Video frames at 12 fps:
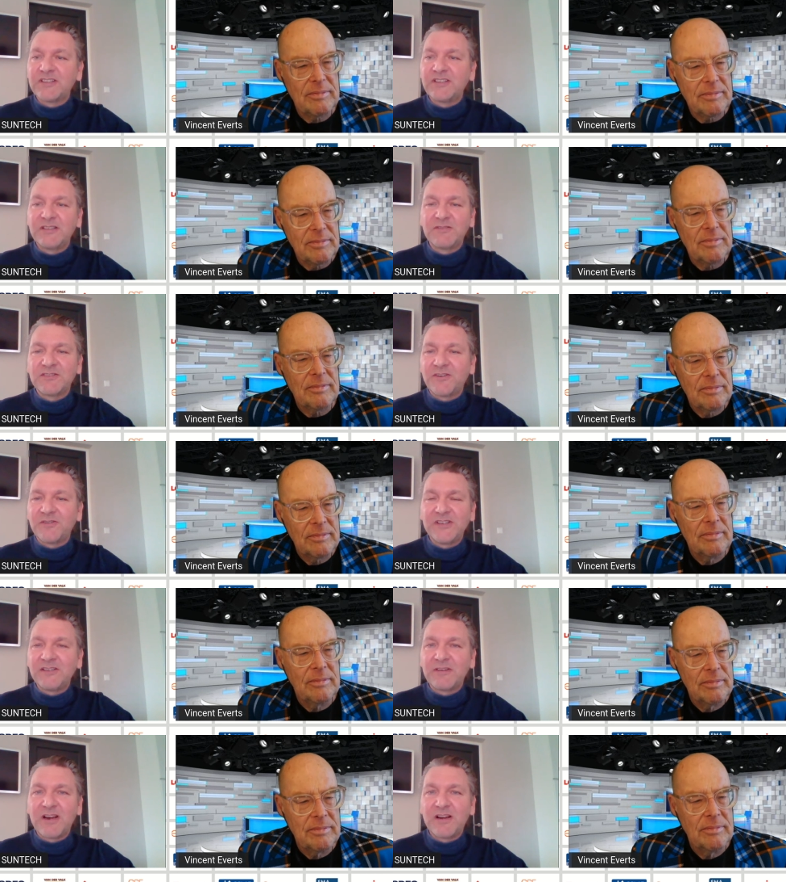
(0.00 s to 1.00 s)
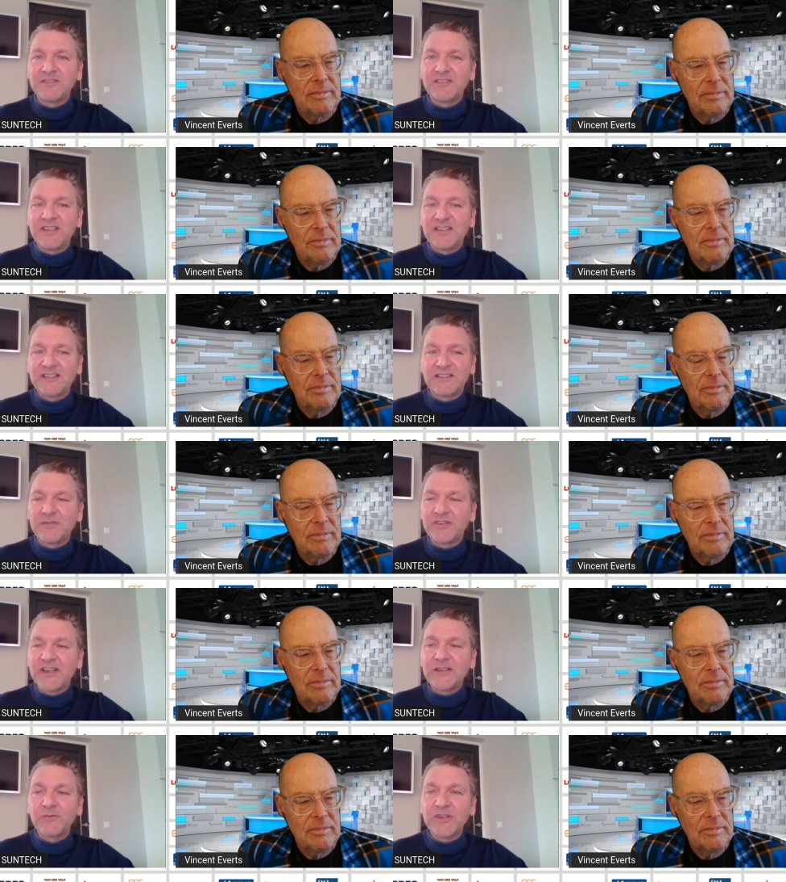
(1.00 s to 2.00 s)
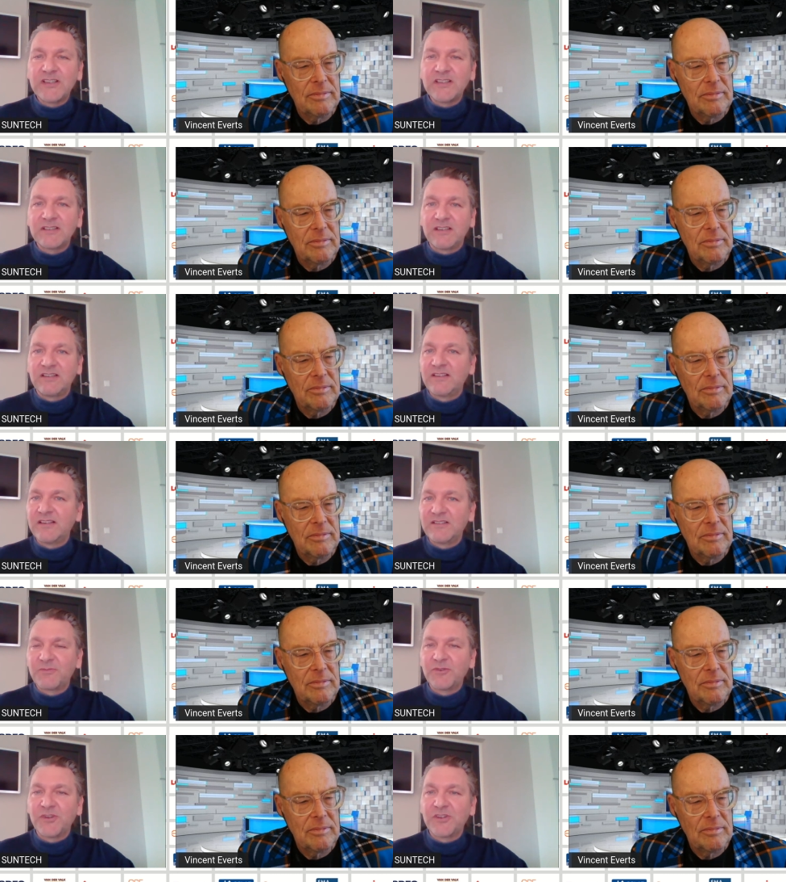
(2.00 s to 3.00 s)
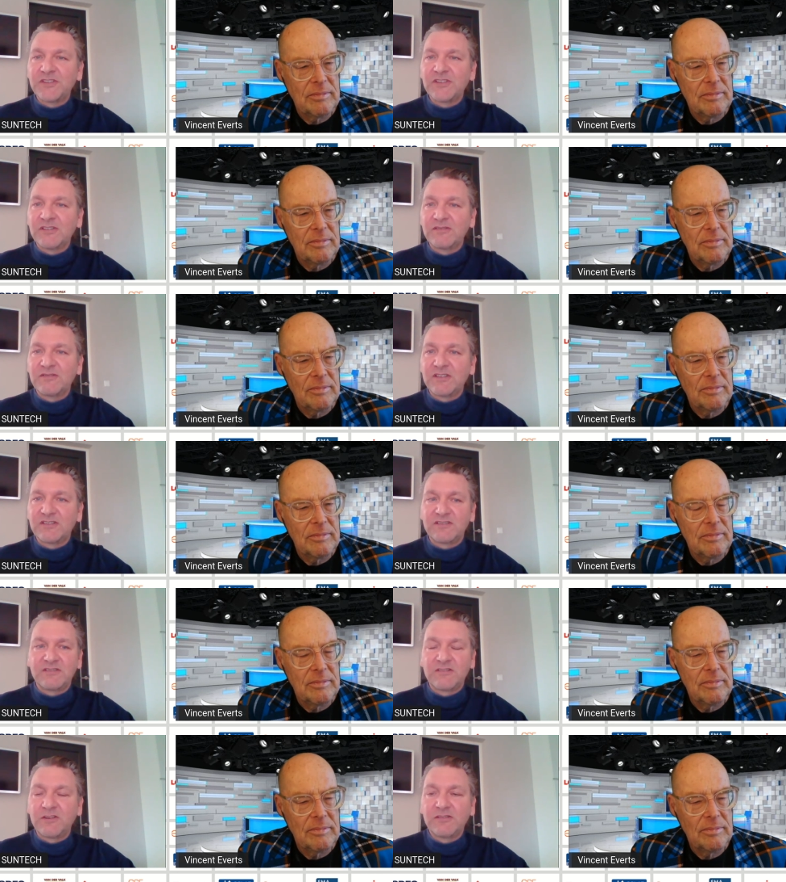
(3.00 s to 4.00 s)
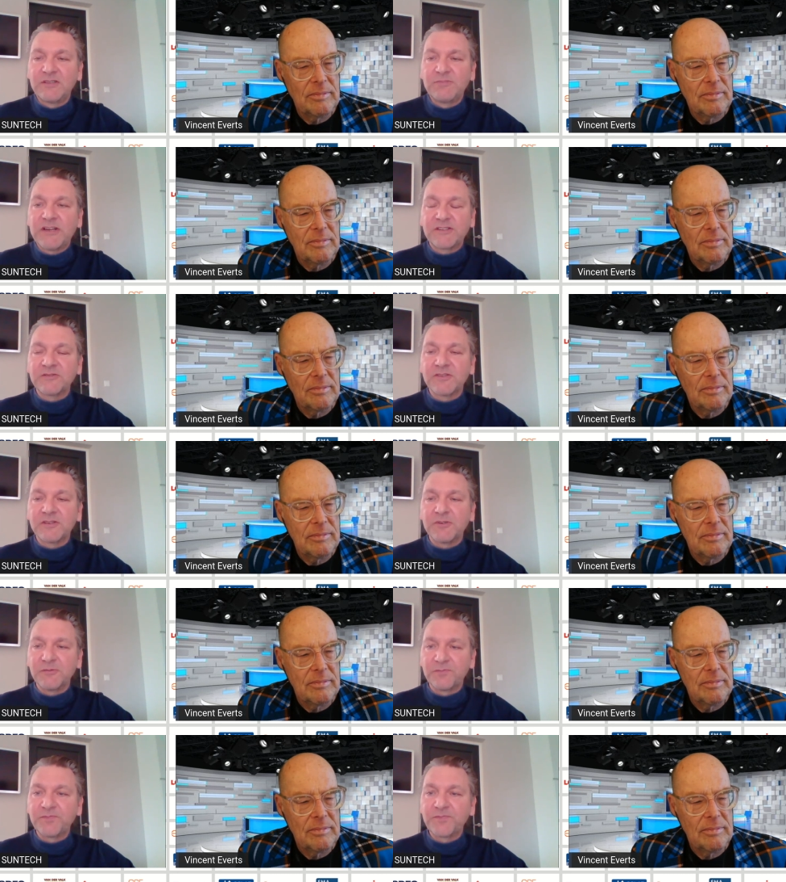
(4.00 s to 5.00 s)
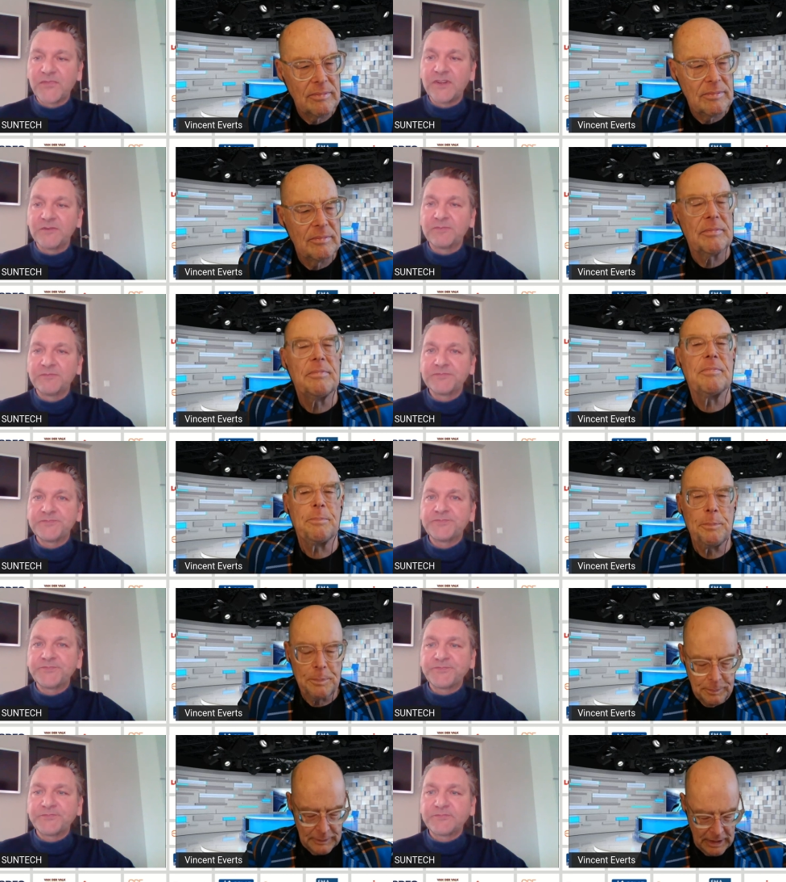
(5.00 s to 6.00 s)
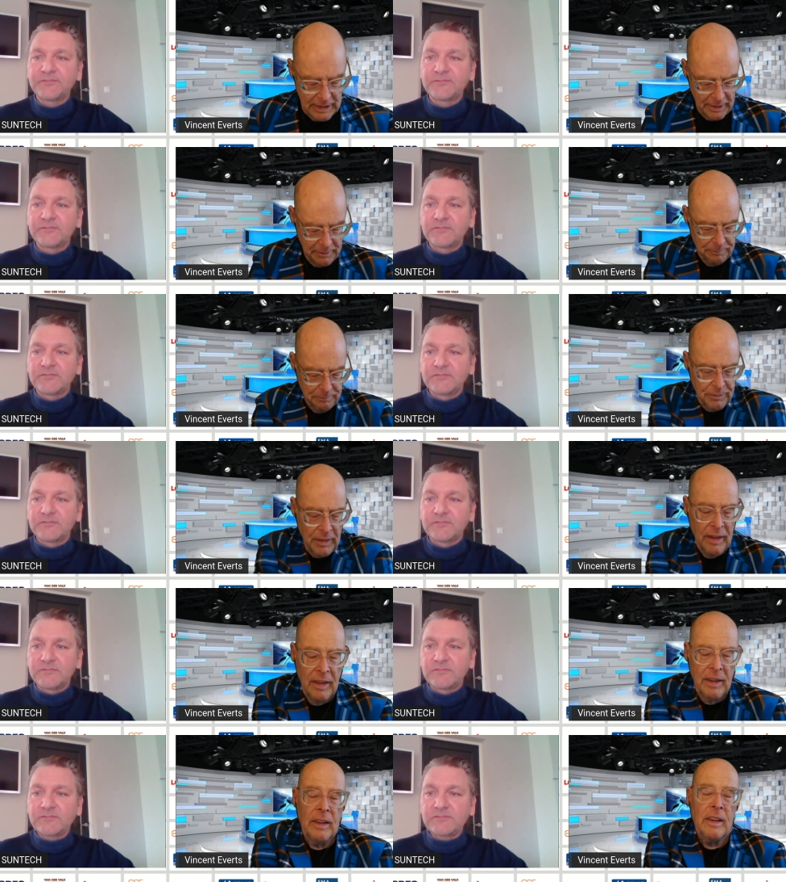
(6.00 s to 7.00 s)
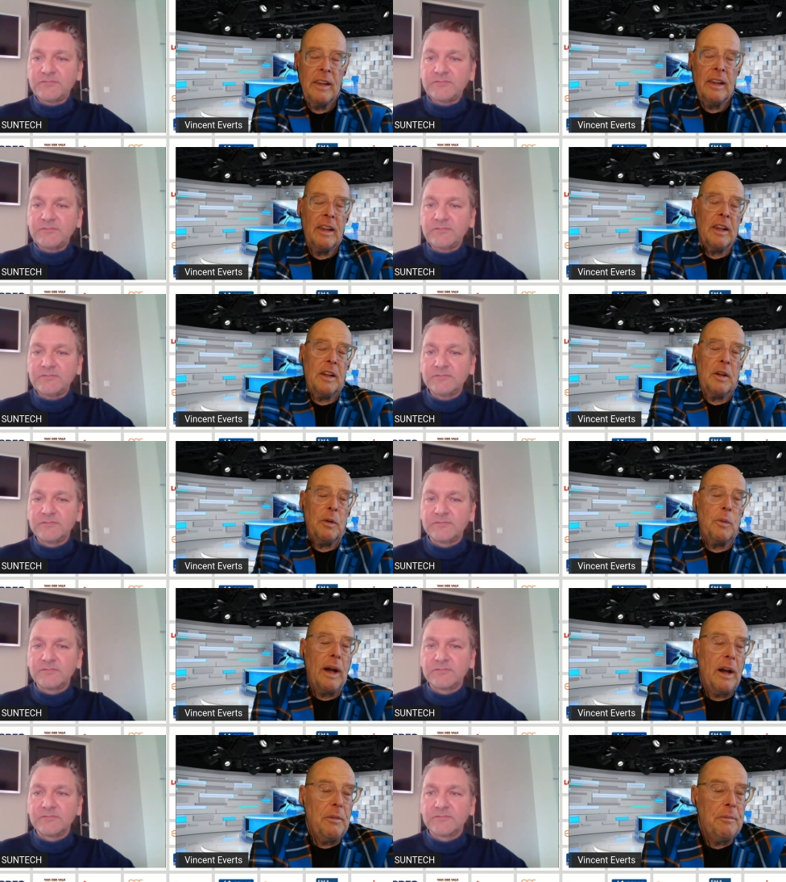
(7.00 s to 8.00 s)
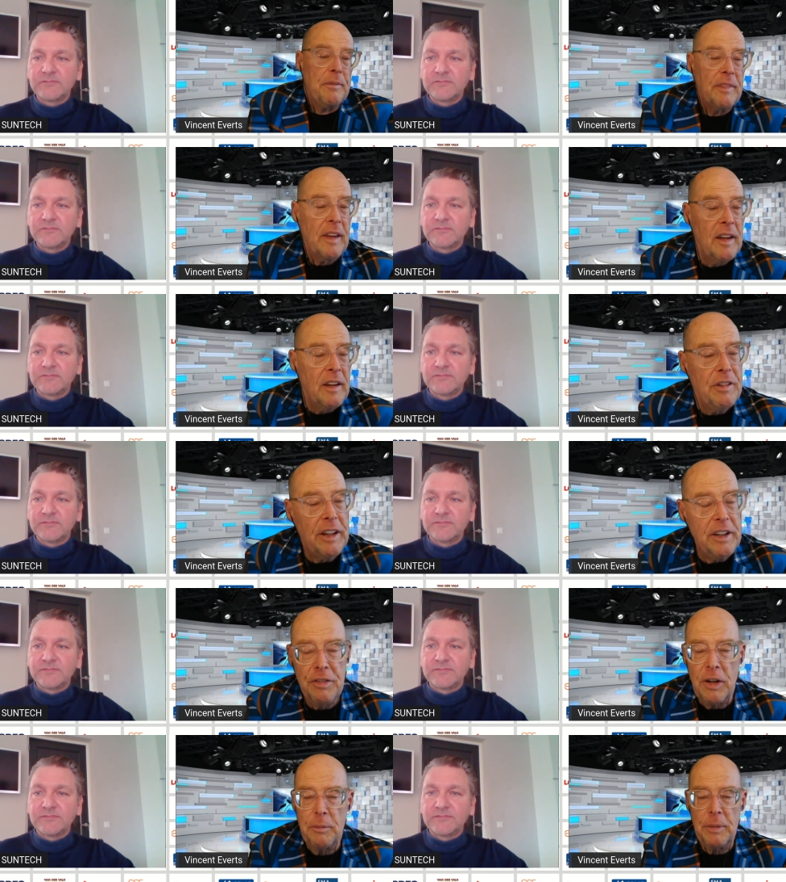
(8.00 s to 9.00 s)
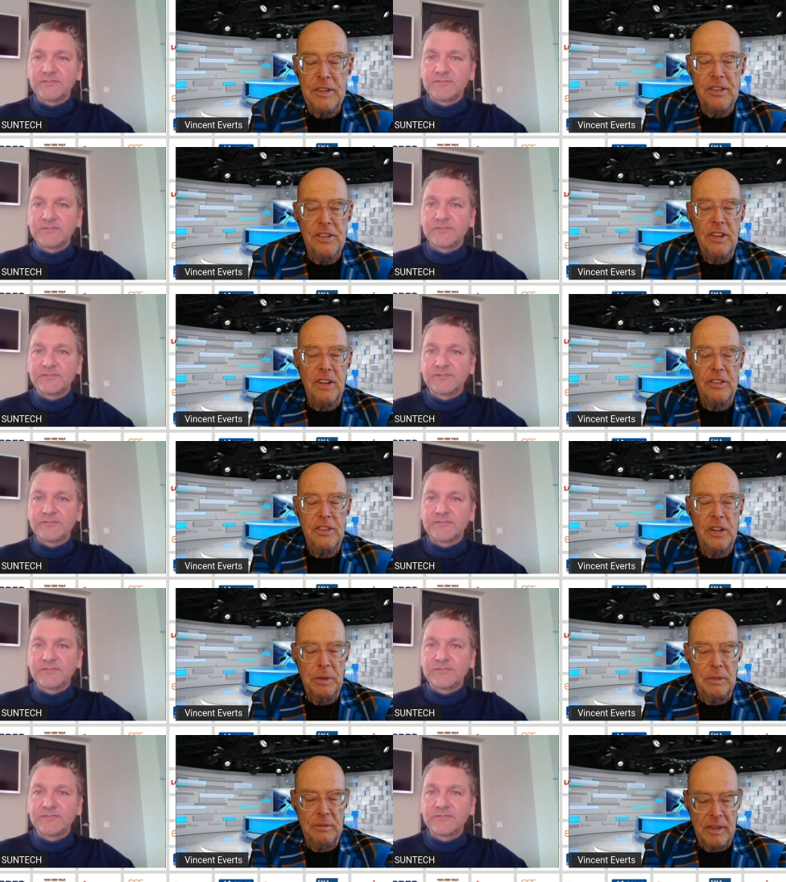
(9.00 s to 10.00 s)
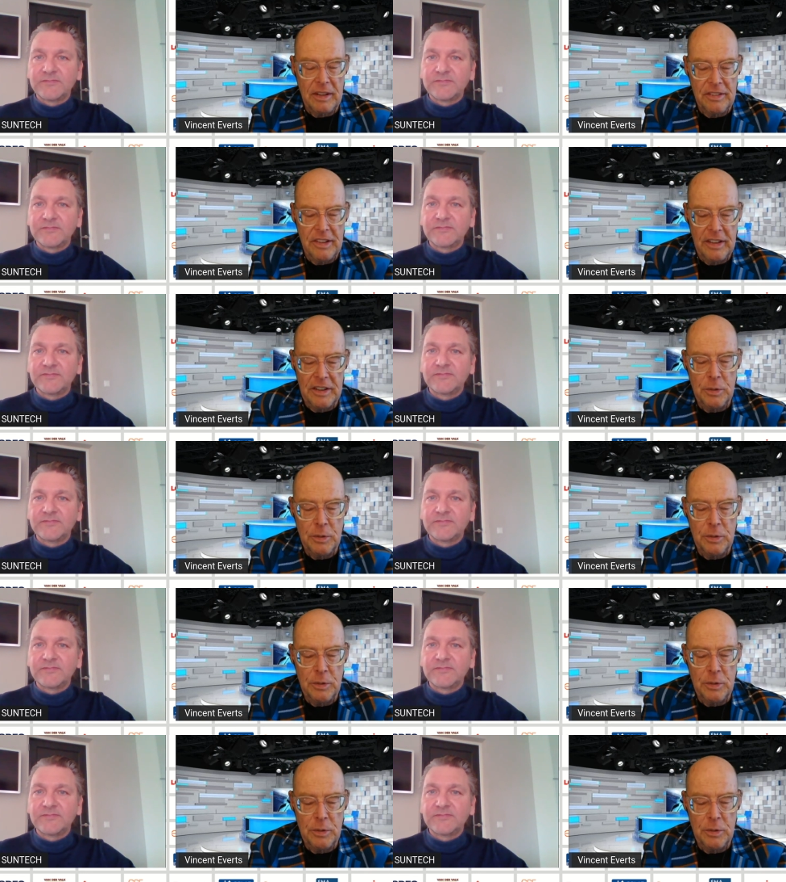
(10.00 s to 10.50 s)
Speaker 1: Actually, it was only around six, seven, eight weeks, and then the production was totally back to normal. Yeah.
Speaker 2: Okay. Well, thank you very much, uh, Simon. I see that you're